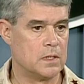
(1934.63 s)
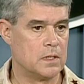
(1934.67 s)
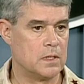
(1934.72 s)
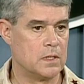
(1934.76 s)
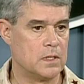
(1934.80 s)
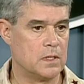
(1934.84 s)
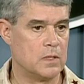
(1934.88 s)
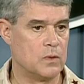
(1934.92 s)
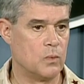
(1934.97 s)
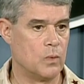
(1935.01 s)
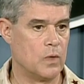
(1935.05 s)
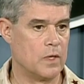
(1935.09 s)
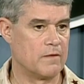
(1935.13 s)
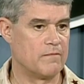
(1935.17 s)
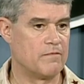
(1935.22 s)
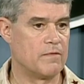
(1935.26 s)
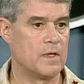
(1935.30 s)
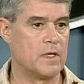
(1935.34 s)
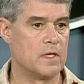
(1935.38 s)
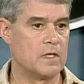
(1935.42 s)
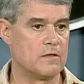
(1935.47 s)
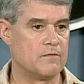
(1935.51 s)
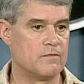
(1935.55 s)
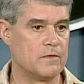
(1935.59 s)
uh, one of the
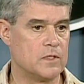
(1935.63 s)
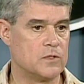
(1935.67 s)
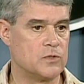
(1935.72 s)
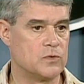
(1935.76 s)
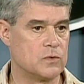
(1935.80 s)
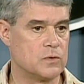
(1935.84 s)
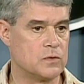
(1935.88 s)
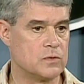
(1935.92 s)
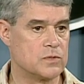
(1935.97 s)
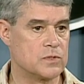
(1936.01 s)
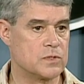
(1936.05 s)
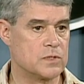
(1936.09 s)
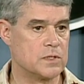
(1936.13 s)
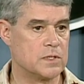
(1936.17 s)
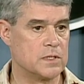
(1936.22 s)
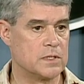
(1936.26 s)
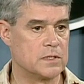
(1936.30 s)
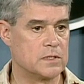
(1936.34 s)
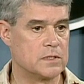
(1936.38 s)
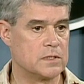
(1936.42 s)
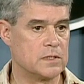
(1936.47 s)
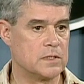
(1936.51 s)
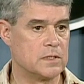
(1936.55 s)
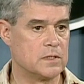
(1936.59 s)
individuals
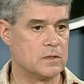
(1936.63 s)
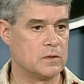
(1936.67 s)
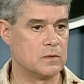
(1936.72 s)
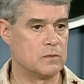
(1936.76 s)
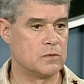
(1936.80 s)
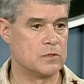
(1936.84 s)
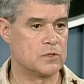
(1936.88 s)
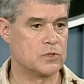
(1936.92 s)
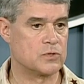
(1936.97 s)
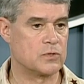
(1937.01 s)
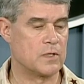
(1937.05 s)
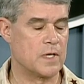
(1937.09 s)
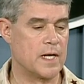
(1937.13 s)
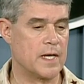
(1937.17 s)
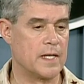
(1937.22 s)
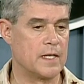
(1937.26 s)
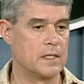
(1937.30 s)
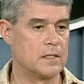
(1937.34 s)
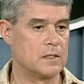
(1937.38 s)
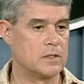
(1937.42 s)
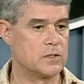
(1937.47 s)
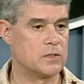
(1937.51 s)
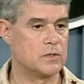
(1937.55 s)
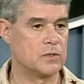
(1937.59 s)
that uh, was
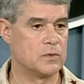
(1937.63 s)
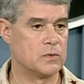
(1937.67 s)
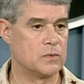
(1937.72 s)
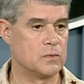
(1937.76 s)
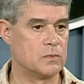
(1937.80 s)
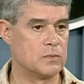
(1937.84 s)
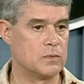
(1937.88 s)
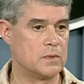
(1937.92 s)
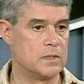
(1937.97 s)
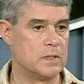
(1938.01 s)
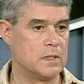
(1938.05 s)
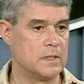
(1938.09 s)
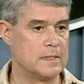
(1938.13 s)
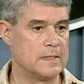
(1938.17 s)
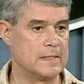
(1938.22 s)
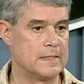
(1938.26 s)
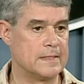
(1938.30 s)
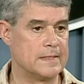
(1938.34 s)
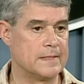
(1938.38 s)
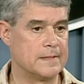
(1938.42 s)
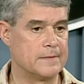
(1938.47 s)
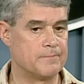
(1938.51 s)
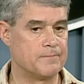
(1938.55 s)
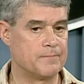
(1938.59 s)
trying to
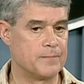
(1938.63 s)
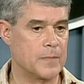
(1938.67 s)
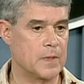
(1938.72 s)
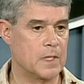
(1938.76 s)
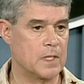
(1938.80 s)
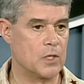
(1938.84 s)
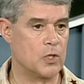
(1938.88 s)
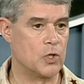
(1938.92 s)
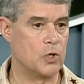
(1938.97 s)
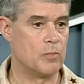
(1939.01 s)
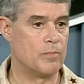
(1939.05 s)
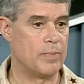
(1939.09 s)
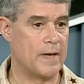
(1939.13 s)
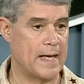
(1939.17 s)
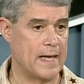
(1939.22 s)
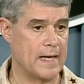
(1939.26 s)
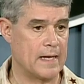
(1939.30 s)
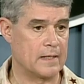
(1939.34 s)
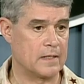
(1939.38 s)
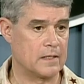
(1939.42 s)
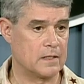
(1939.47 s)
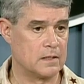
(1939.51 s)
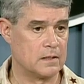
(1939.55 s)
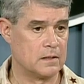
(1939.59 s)
um, go
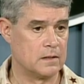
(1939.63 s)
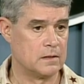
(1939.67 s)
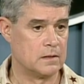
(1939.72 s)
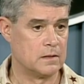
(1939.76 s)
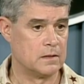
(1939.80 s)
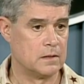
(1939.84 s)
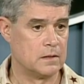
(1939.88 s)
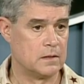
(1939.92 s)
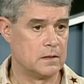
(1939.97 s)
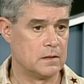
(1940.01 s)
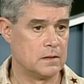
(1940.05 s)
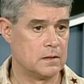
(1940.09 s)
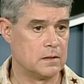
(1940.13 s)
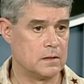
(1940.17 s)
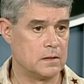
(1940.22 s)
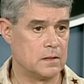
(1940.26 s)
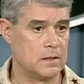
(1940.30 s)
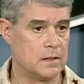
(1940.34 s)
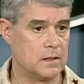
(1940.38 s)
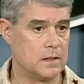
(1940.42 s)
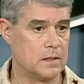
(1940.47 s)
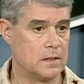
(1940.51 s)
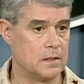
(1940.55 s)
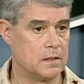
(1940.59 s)
back
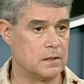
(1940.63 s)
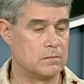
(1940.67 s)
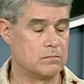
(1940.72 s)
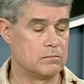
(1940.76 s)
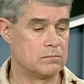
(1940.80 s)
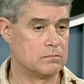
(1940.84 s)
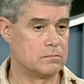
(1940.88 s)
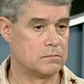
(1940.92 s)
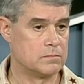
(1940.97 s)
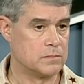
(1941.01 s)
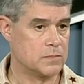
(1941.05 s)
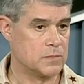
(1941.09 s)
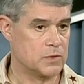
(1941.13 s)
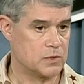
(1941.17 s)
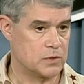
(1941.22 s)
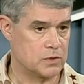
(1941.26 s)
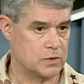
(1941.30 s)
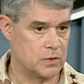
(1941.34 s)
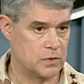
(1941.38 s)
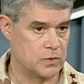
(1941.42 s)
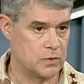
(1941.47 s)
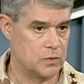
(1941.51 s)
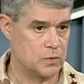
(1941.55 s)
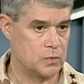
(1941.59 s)
uh,
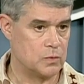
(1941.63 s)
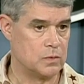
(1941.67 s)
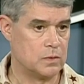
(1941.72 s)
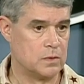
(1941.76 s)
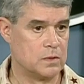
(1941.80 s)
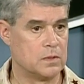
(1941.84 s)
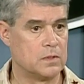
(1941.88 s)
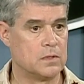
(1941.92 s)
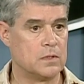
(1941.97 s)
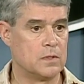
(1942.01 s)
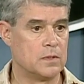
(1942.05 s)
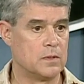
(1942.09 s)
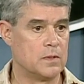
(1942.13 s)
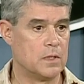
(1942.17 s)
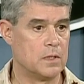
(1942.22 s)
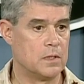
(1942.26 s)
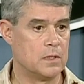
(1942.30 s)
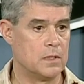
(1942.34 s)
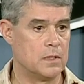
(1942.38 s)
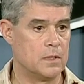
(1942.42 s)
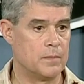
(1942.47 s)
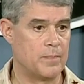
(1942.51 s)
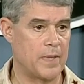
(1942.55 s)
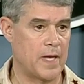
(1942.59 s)
to
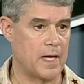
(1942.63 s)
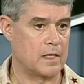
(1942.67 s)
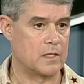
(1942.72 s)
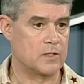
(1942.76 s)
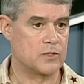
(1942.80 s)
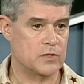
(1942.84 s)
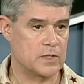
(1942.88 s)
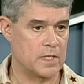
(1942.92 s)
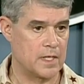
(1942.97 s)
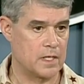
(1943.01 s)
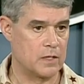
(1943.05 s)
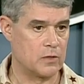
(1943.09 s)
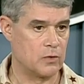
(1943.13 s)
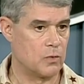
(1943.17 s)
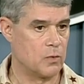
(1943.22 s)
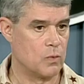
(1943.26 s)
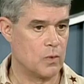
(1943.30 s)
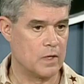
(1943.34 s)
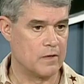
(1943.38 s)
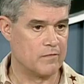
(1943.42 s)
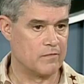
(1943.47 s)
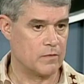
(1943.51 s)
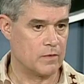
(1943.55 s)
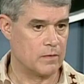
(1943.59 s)
Pakistan or
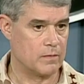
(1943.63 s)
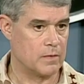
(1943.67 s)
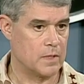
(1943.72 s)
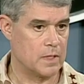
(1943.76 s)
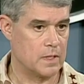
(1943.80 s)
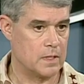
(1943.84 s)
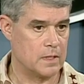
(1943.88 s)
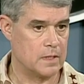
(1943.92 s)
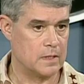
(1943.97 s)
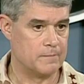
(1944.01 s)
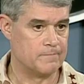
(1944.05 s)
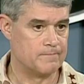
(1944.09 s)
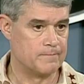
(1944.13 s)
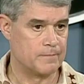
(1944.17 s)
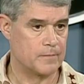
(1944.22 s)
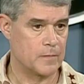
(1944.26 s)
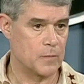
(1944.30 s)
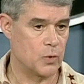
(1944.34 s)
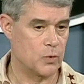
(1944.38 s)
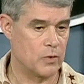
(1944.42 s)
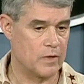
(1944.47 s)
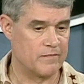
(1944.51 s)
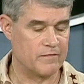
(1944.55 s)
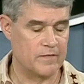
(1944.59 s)
wherever,
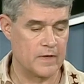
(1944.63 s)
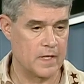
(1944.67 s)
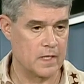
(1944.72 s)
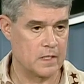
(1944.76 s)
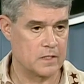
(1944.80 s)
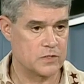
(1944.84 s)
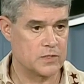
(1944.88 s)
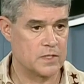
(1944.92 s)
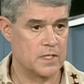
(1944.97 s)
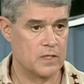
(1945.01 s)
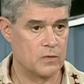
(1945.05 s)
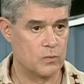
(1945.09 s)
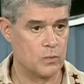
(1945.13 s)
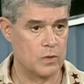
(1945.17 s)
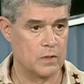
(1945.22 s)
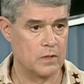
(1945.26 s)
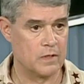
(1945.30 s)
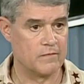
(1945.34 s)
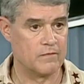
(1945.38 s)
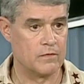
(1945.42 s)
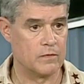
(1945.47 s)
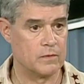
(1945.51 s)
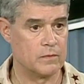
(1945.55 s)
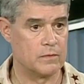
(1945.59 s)
or Afghanistan,
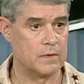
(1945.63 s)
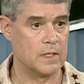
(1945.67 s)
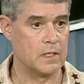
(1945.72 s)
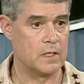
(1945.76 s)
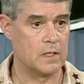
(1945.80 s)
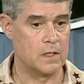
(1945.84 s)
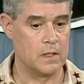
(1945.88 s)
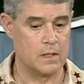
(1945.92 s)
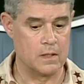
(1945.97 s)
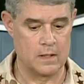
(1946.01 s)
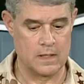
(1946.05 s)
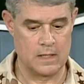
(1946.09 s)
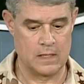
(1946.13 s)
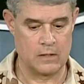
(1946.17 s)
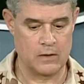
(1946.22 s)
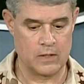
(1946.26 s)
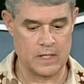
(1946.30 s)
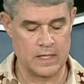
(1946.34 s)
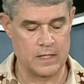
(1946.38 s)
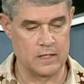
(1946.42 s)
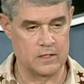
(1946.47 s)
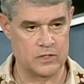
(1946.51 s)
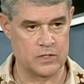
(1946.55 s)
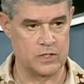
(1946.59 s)
wherever Al
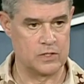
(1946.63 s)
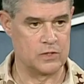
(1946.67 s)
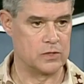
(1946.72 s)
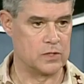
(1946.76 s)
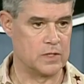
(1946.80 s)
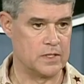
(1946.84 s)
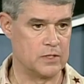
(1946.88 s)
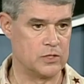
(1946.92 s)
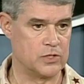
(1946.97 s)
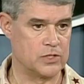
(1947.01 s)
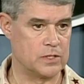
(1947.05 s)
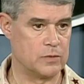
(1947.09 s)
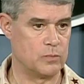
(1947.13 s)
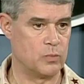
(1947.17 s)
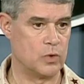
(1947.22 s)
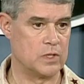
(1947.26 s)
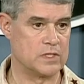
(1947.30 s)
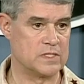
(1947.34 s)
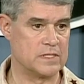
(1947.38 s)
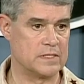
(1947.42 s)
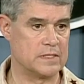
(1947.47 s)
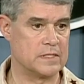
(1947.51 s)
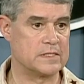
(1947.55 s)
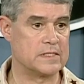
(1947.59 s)
Qaeda senior leadership
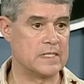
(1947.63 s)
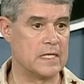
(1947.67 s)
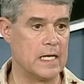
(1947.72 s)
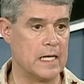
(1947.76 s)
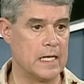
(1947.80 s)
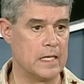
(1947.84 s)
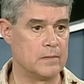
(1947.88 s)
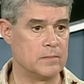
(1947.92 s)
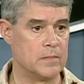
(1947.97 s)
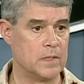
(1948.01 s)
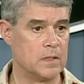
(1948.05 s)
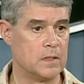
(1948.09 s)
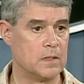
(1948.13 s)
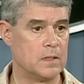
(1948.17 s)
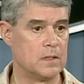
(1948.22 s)
was at the time,